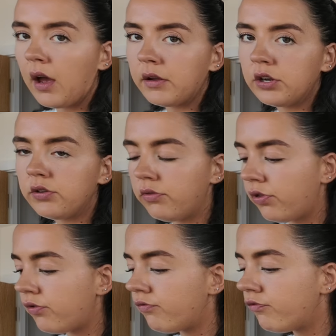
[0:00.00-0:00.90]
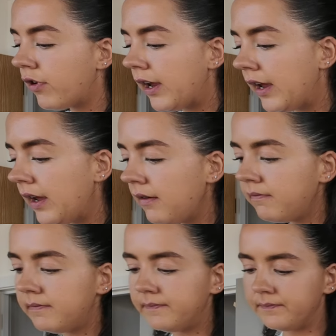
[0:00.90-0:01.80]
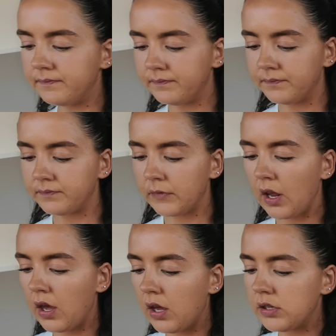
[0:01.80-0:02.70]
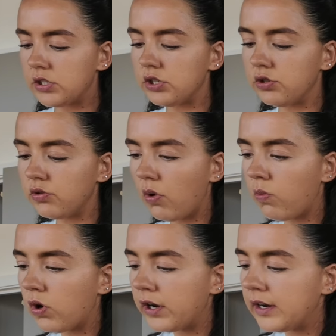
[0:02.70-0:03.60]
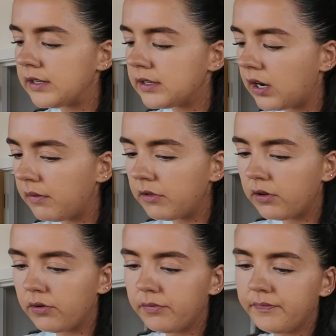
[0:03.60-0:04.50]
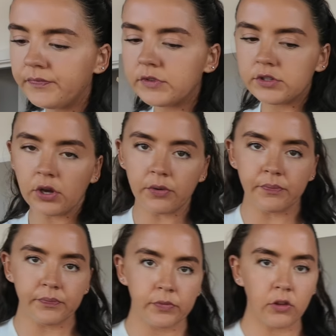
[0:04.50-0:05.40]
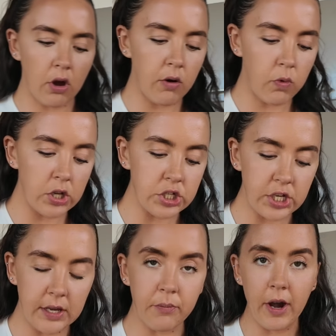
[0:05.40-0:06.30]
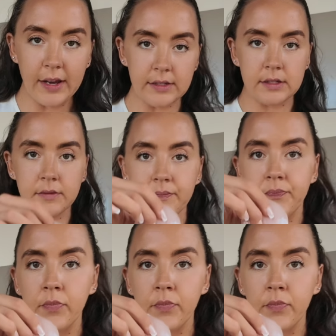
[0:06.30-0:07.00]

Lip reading: I'm going to do 3. Let's do 1 at a time though. So, got 1 chicken breast.